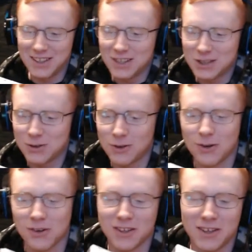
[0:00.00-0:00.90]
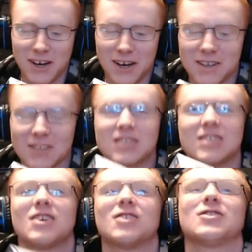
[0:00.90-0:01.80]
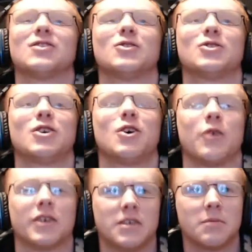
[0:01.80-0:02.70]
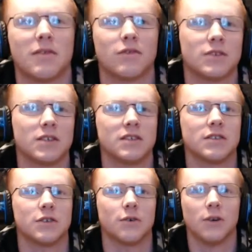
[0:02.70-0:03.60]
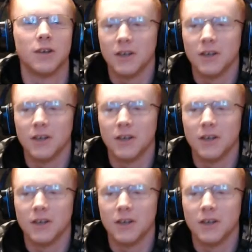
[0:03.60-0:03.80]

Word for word: Sword Art Online is such a good show, except after season two,